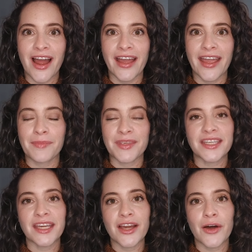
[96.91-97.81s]
I am the
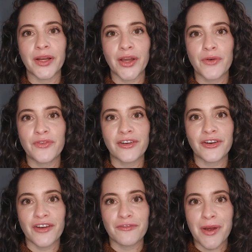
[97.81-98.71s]
CEO and co founder
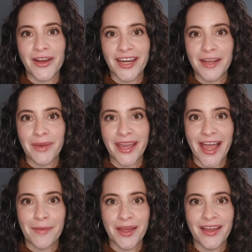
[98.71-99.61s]
of Marketing by
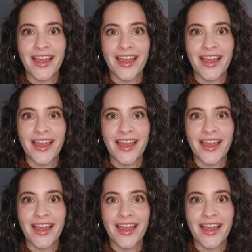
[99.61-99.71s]
Emma.